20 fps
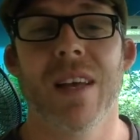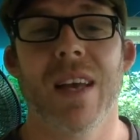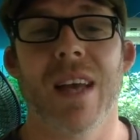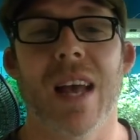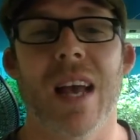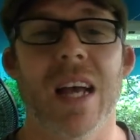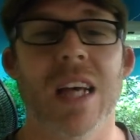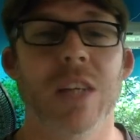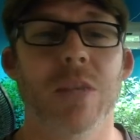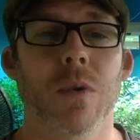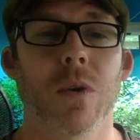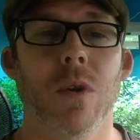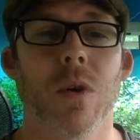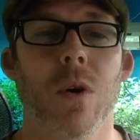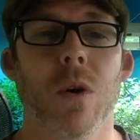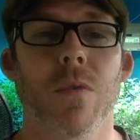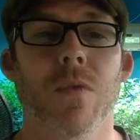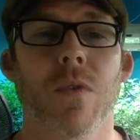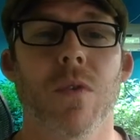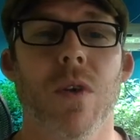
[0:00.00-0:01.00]
has one
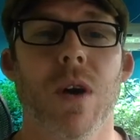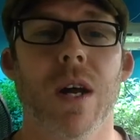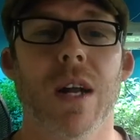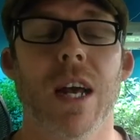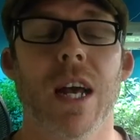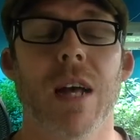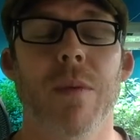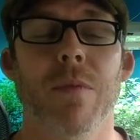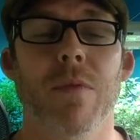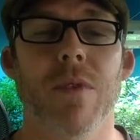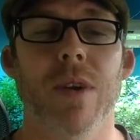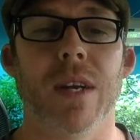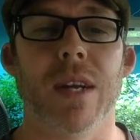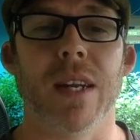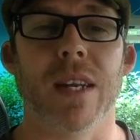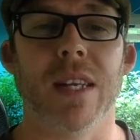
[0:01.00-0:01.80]
over on Alberic,